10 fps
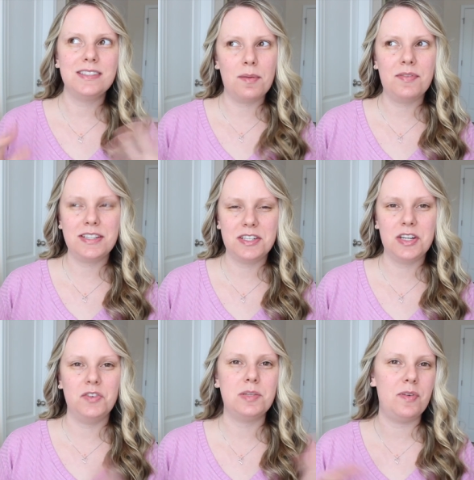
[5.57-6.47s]
some of it's
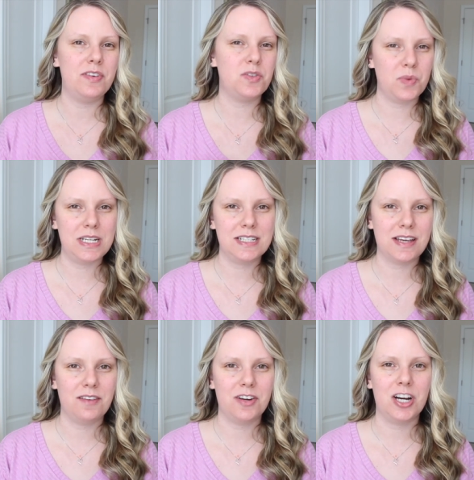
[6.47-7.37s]
new, some of it's
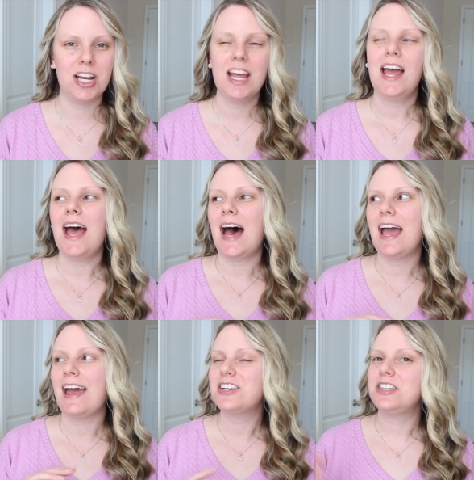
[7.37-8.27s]
rediscovered.
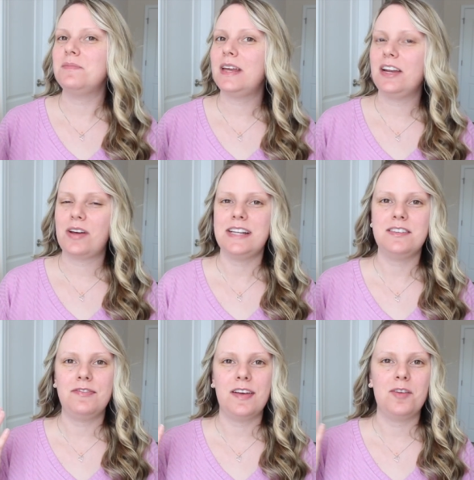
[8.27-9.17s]
I actually am getting ready
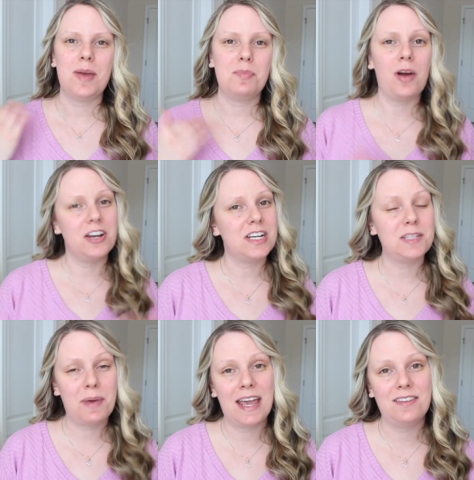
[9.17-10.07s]
to film a
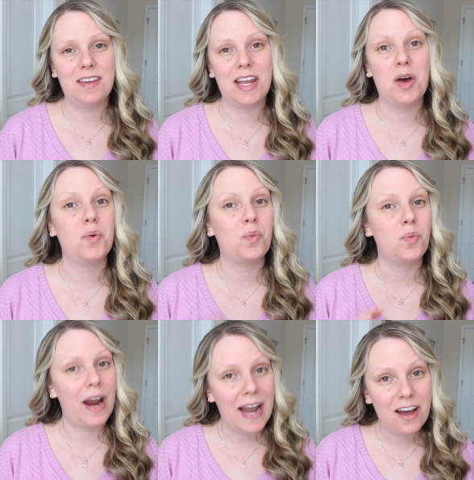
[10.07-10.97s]
Project Pan video
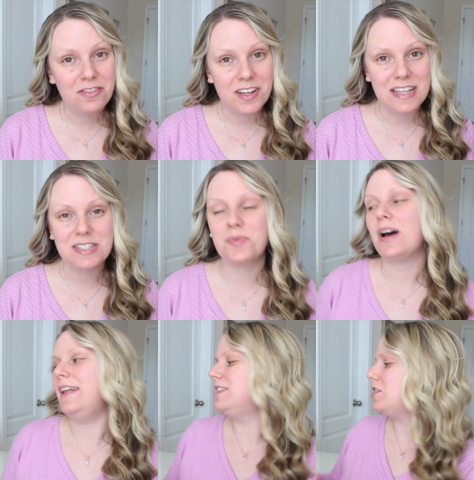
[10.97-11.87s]
right after this
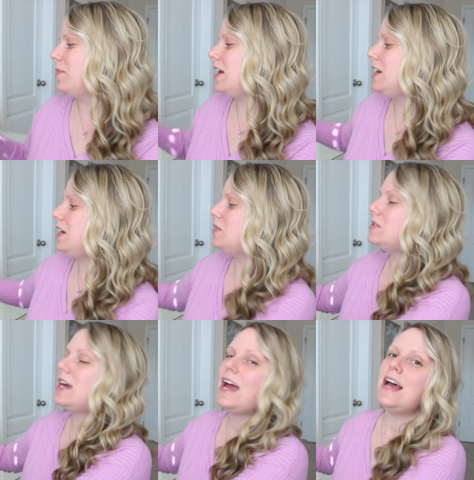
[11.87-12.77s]
one. So I'm going to
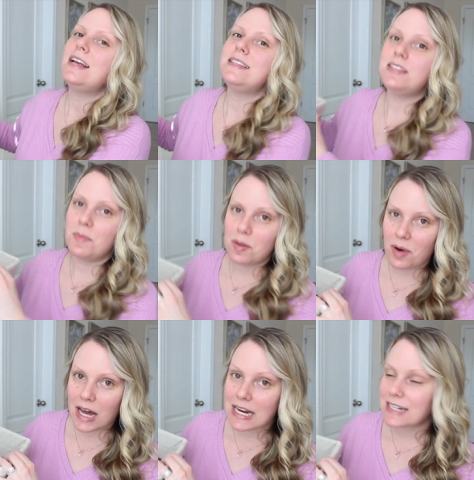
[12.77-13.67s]
use some of the
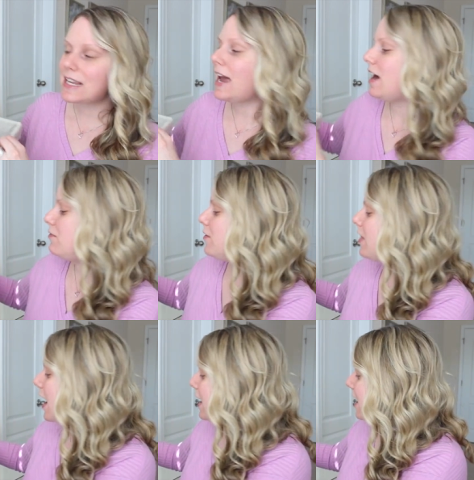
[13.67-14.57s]
products I have for
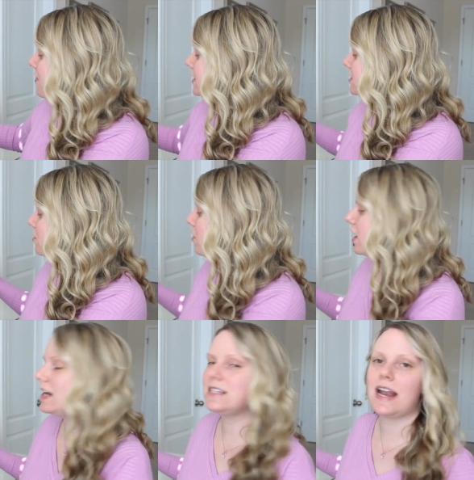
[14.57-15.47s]
that and then some
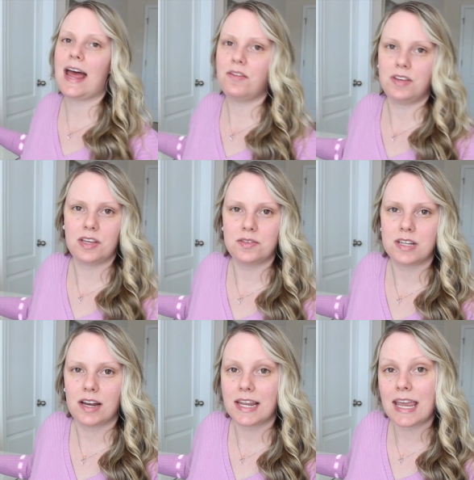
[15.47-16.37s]
products that I haven't
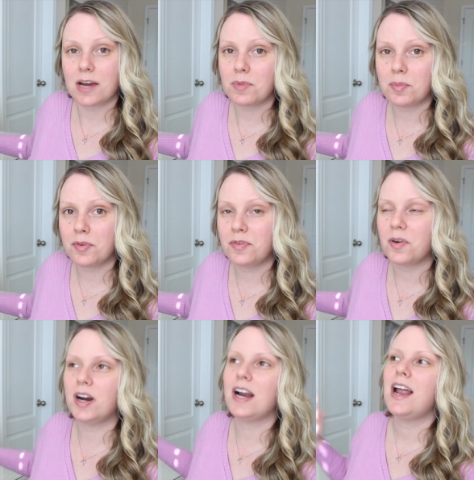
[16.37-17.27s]
used on camera
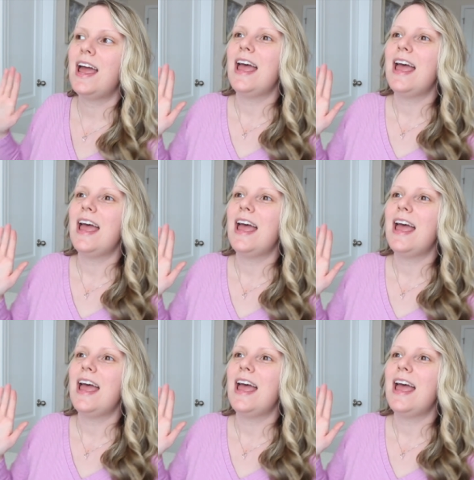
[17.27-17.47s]
before.